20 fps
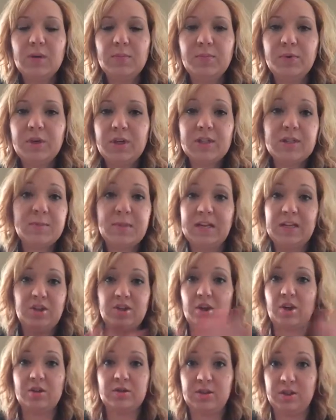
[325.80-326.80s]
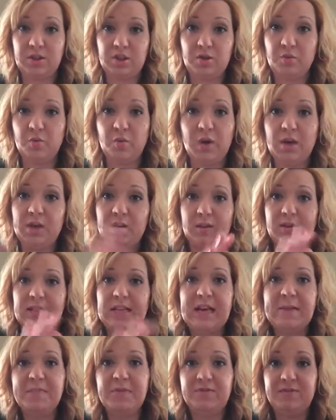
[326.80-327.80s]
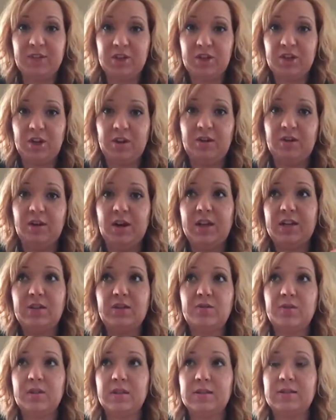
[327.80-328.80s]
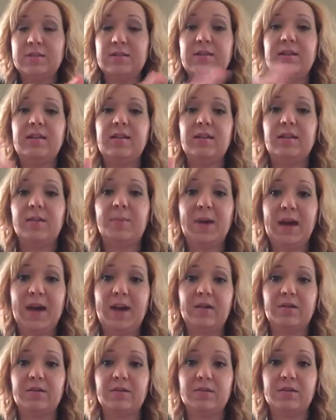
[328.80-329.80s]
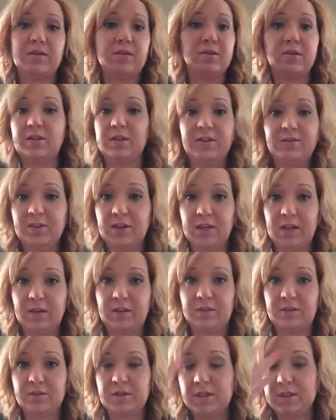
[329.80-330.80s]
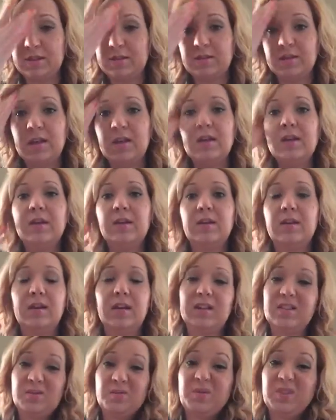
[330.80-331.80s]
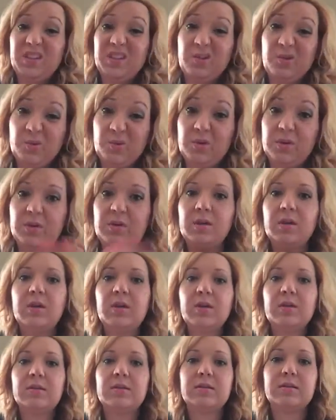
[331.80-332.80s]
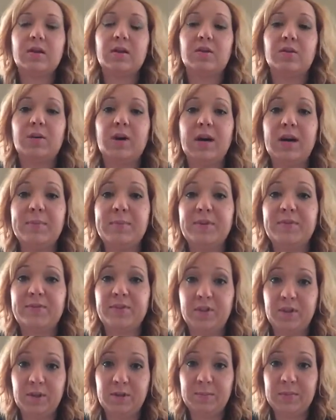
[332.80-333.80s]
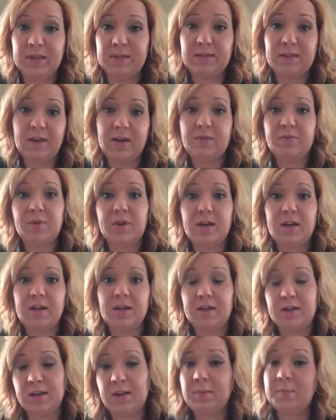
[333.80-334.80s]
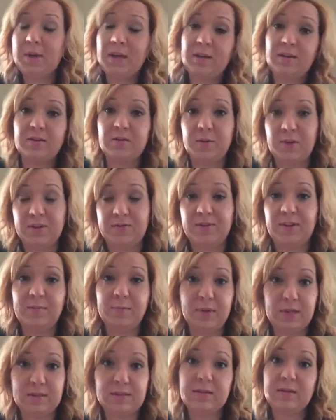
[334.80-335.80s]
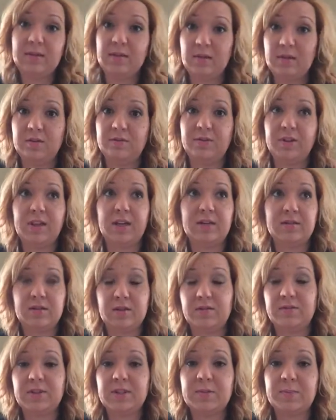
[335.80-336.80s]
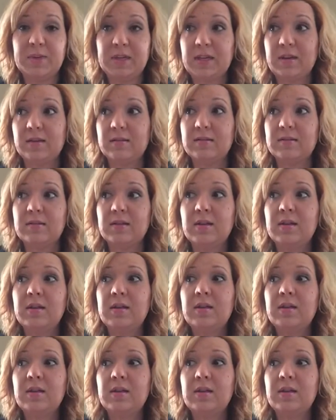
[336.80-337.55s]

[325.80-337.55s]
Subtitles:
put as many charts as you want on top of each other, and you can see the patterns. They're all different colors. It's really cool. So I'm a very big tightwad, and I pay the $25 a year for that service, because